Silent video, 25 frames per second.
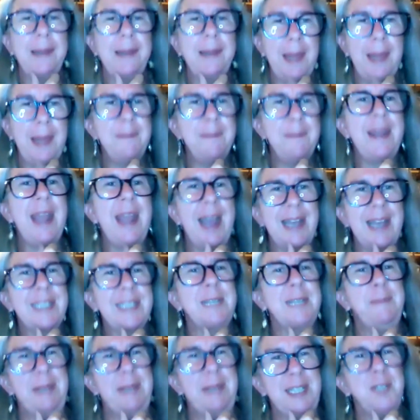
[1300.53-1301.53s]
Let me
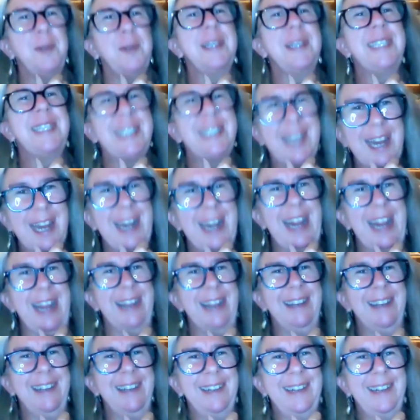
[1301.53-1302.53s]
ask Mistress
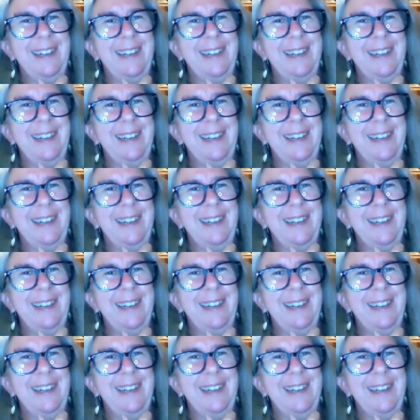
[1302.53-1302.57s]
Sini.